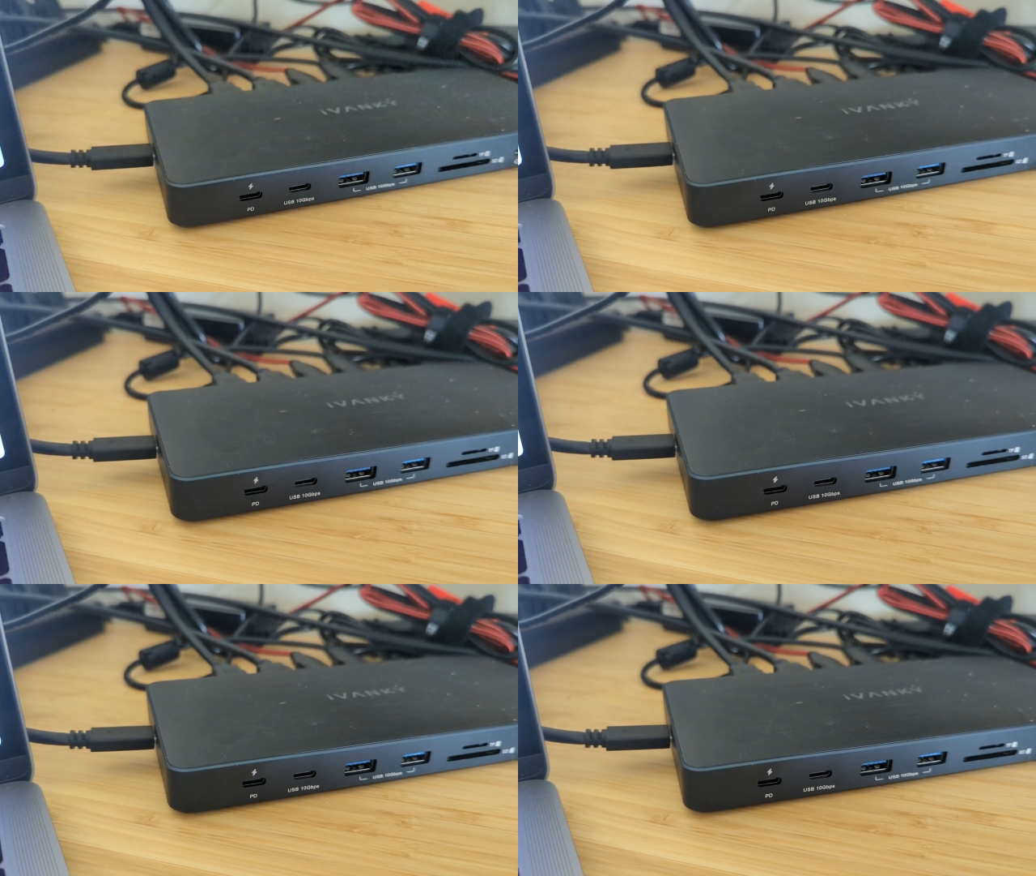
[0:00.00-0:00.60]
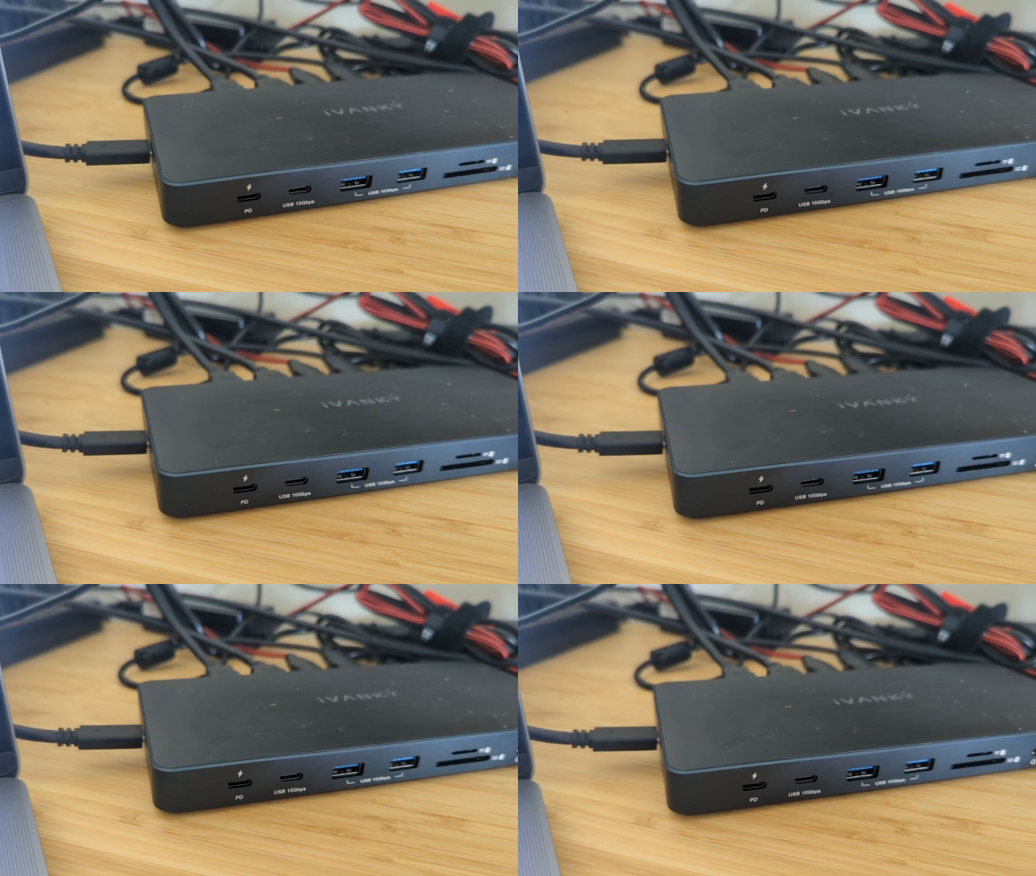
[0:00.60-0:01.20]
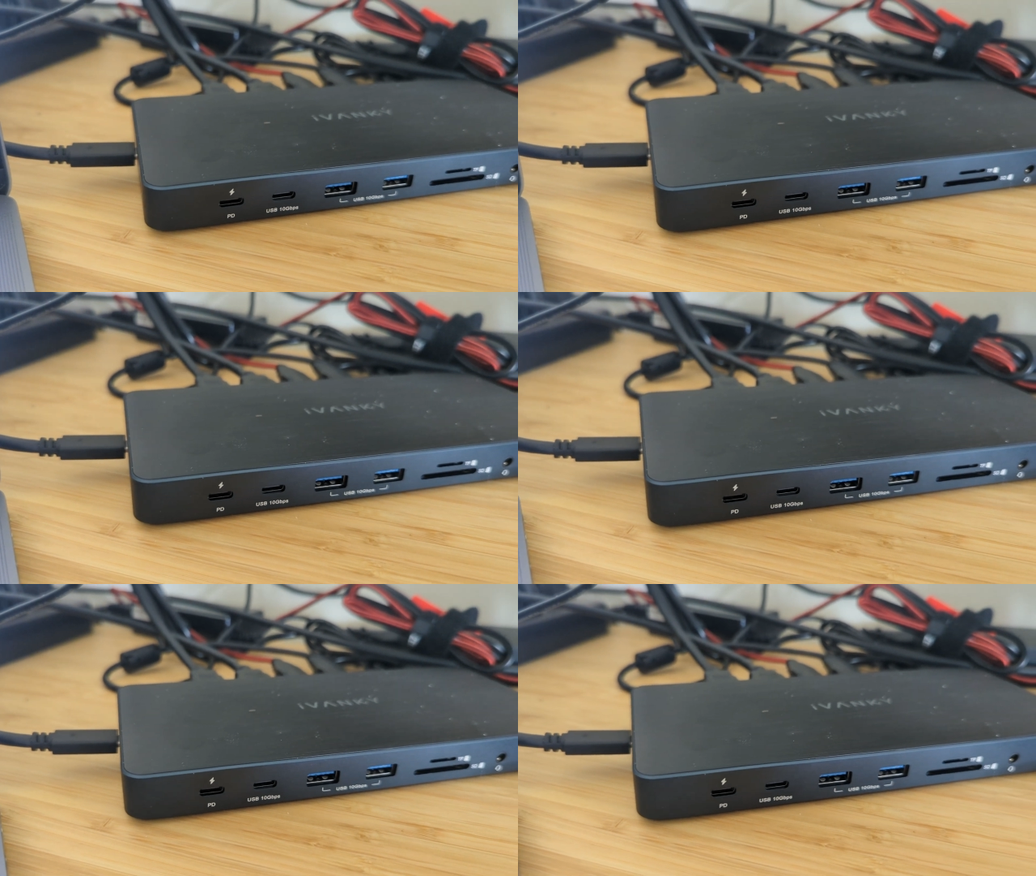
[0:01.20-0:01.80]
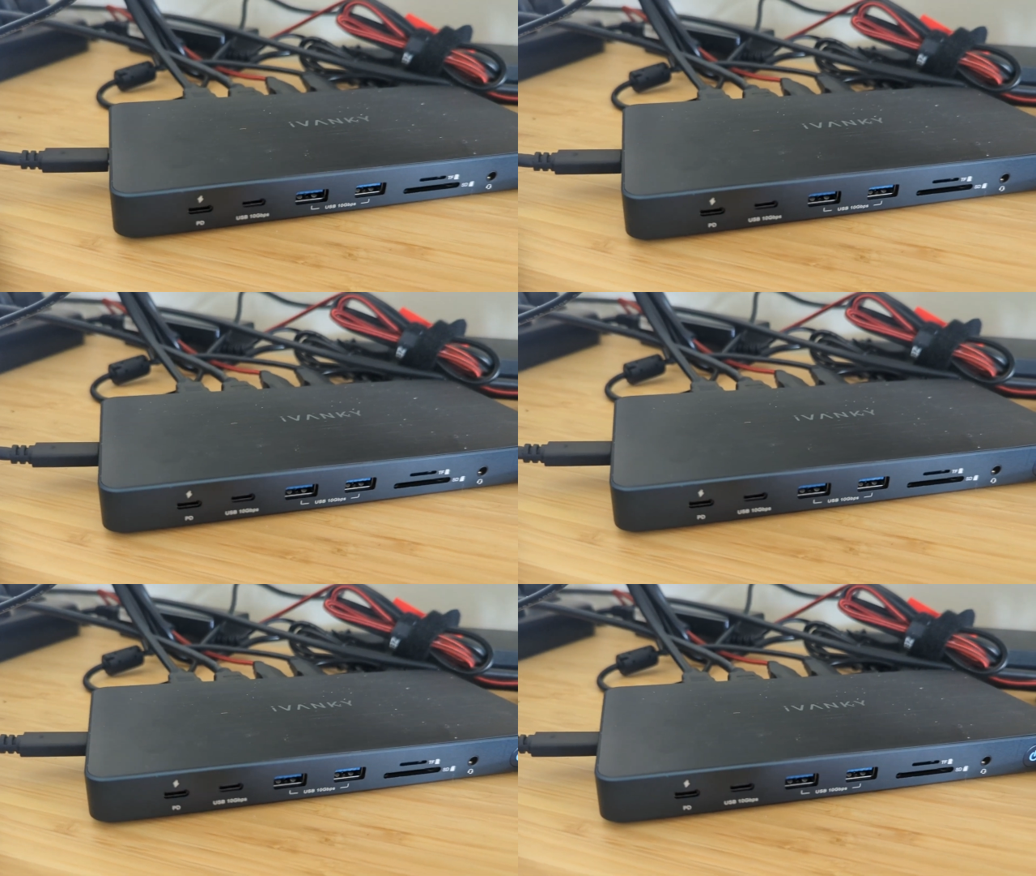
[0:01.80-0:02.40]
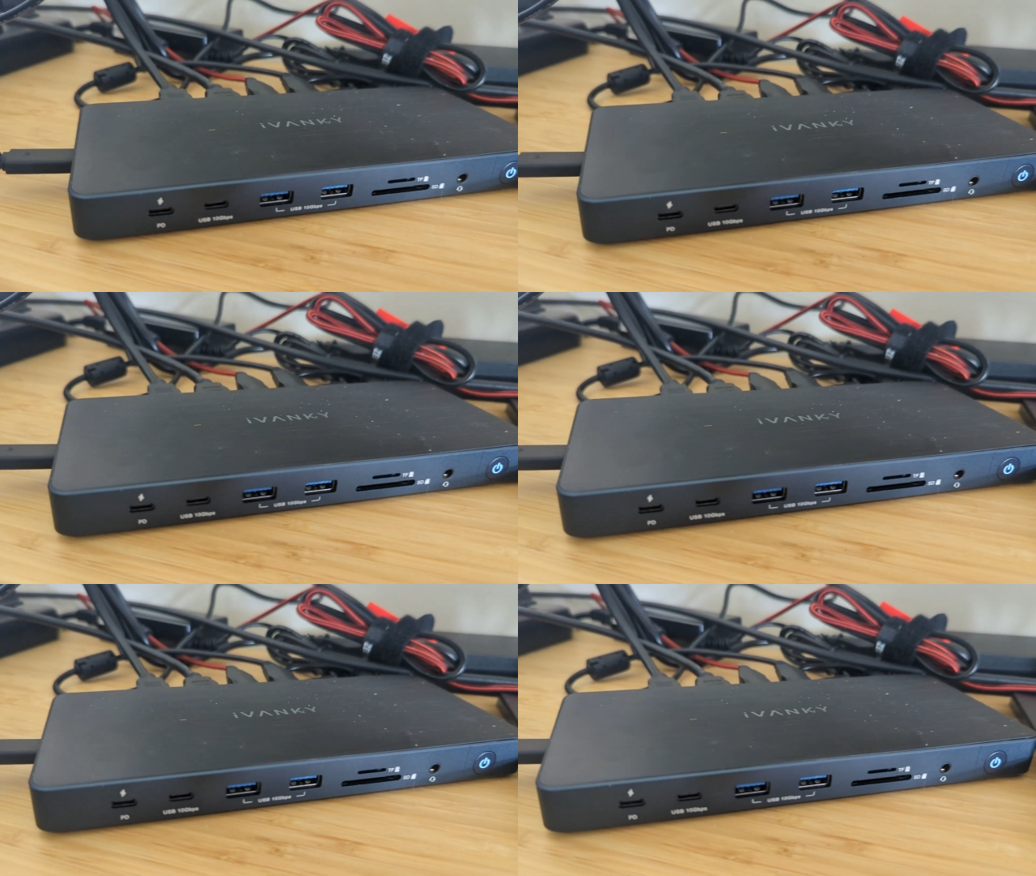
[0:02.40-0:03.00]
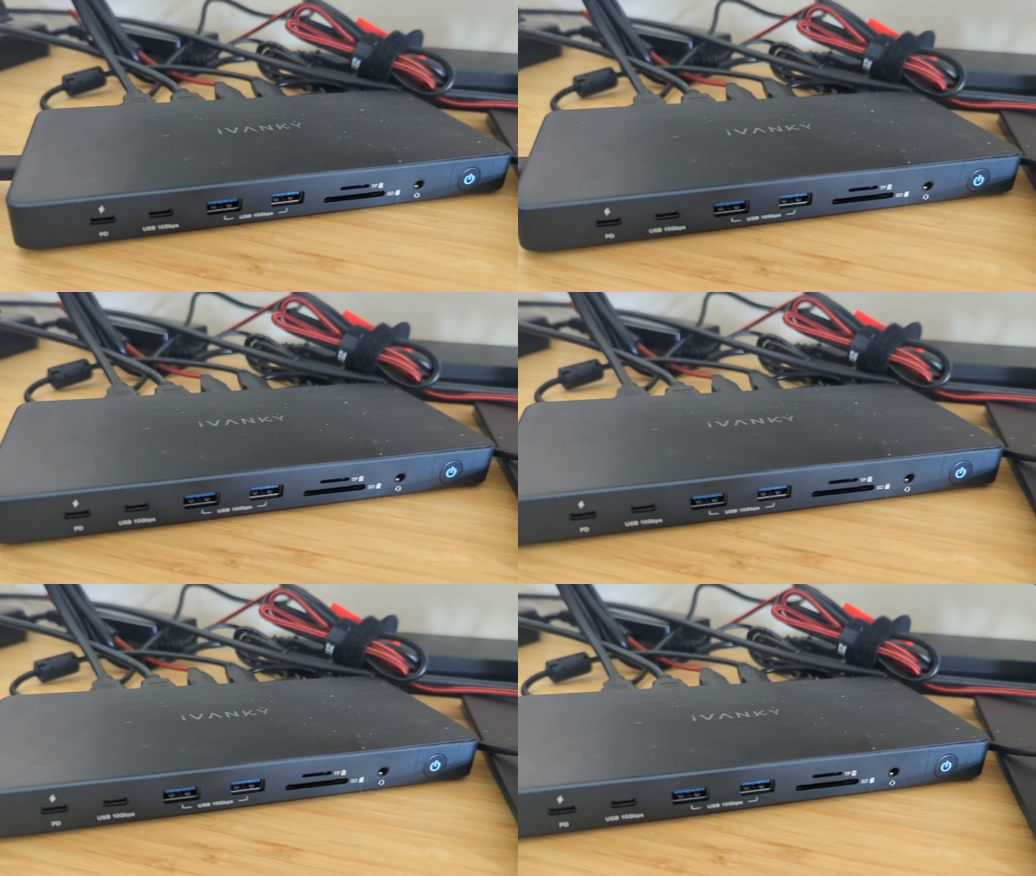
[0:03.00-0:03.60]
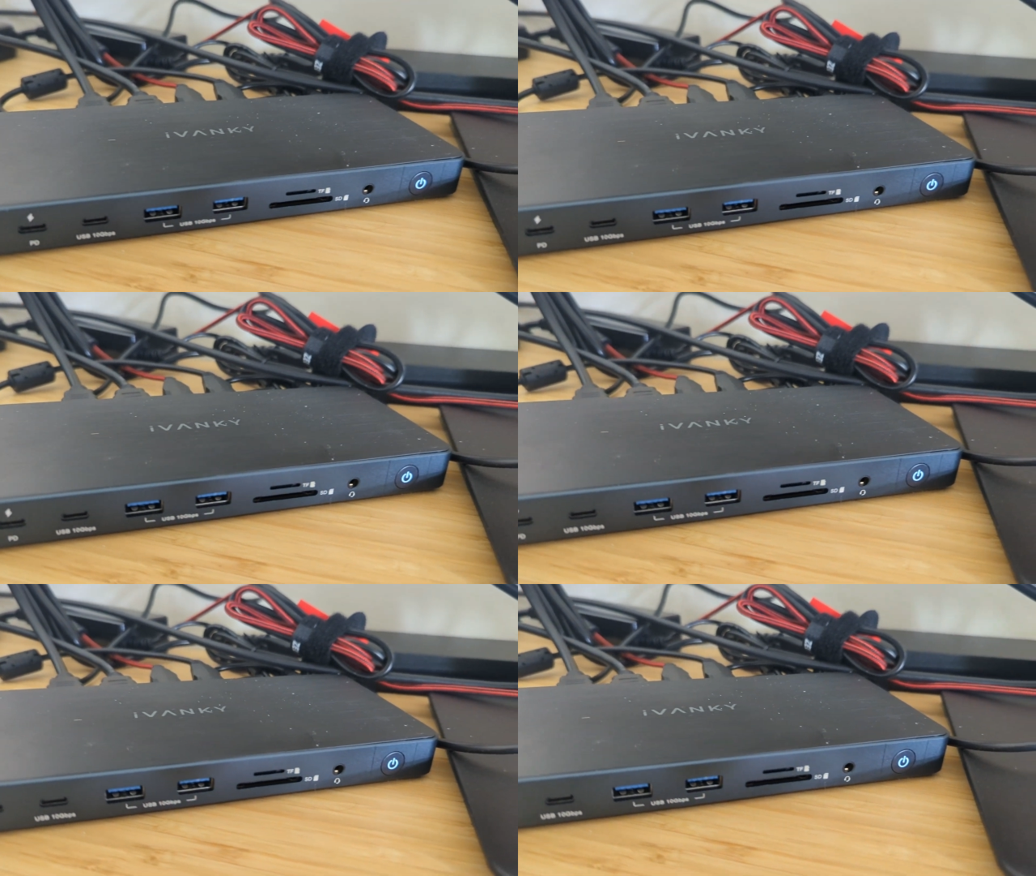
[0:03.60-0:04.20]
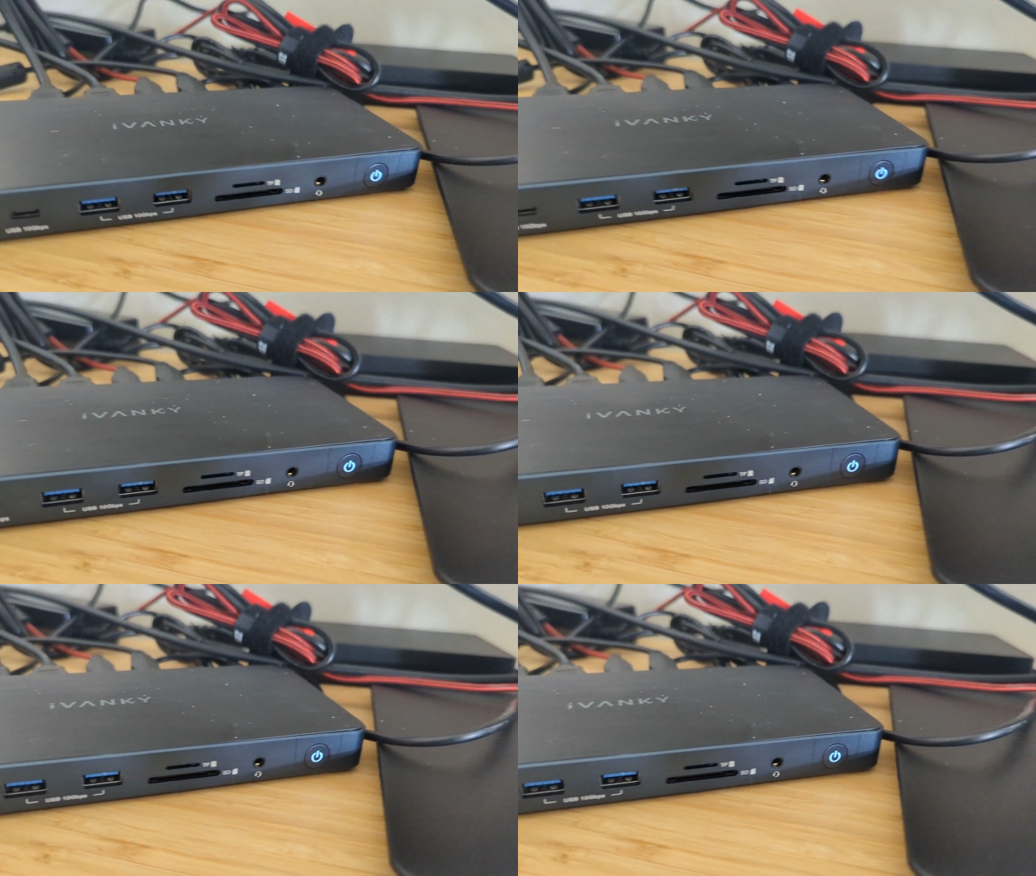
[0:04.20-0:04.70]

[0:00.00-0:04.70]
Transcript: Nobody's mouth can be seen.